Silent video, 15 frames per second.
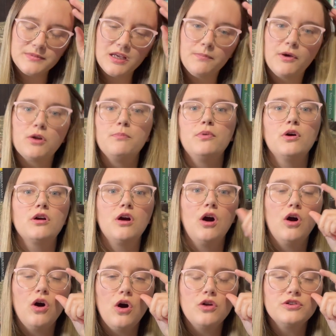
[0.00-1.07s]
about a book
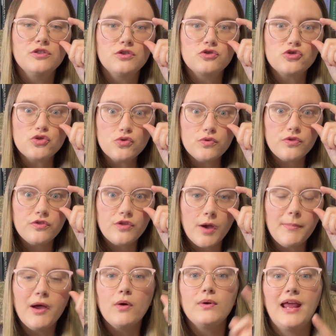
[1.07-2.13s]
called The Truth
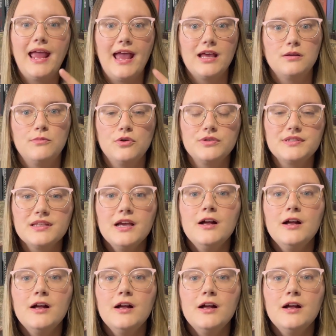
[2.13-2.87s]
About Animals.